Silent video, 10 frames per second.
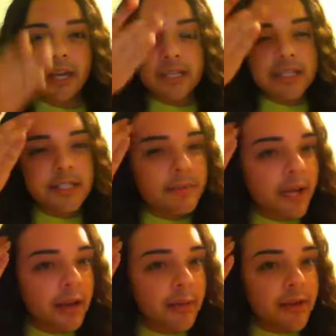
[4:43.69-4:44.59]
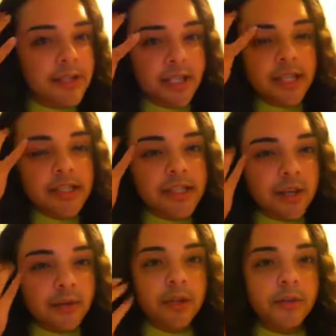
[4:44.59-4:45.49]
I did do my eyebrows today,
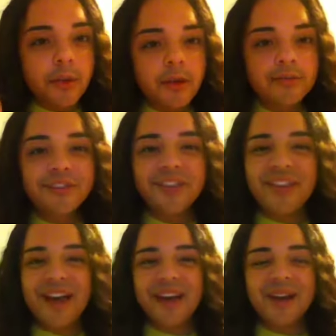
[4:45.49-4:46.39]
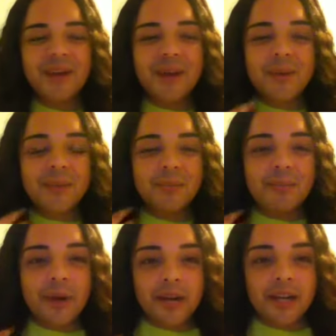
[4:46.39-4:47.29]
so you're welcome for that.
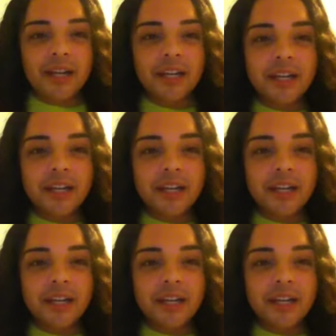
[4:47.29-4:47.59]
But,